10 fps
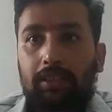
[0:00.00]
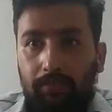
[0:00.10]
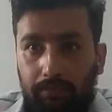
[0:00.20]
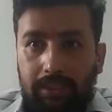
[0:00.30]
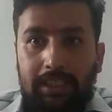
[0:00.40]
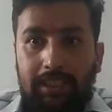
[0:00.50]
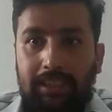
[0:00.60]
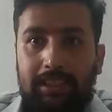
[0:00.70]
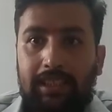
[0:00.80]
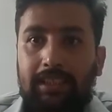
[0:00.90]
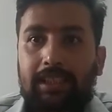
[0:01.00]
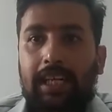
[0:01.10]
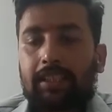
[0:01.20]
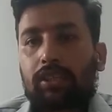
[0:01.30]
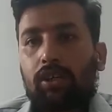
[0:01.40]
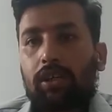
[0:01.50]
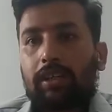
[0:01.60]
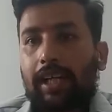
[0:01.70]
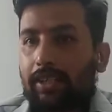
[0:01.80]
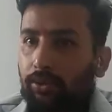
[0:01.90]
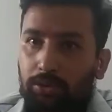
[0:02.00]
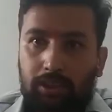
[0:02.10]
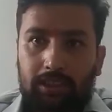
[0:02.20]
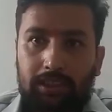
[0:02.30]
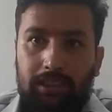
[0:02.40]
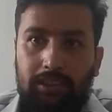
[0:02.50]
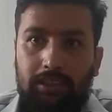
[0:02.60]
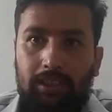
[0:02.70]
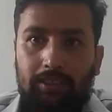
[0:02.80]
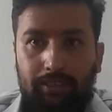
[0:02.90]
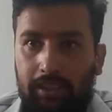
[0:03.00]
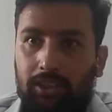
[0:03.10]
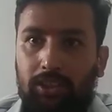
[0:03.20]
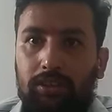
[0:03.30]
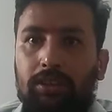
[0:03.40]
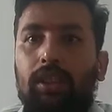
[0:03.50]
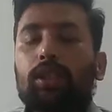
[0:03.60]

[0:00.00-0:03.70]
physical states, that is called heterogeneous reactions.